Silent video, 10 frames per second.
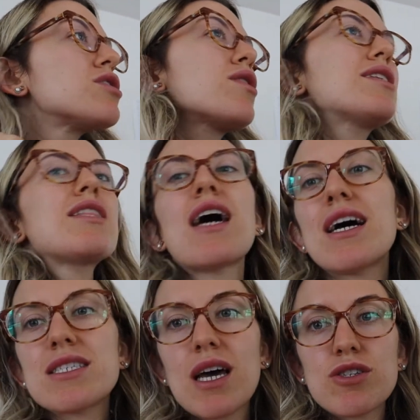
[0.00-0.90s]
So I did
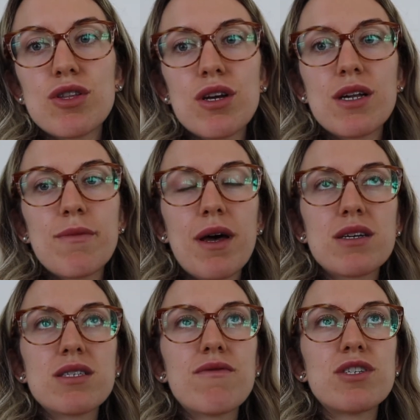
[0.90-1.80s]
that. It's 130
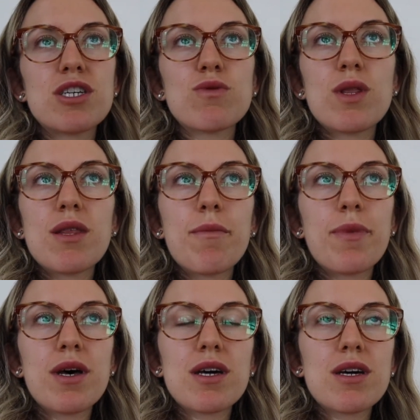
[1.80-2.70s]
bucks if you just want the
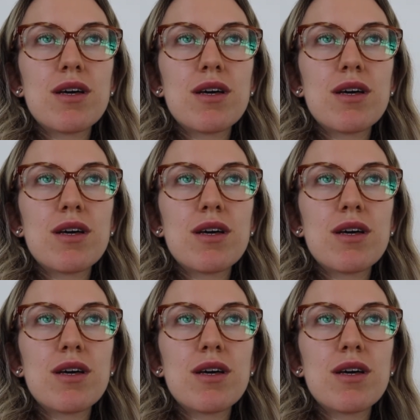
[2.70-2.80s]
book.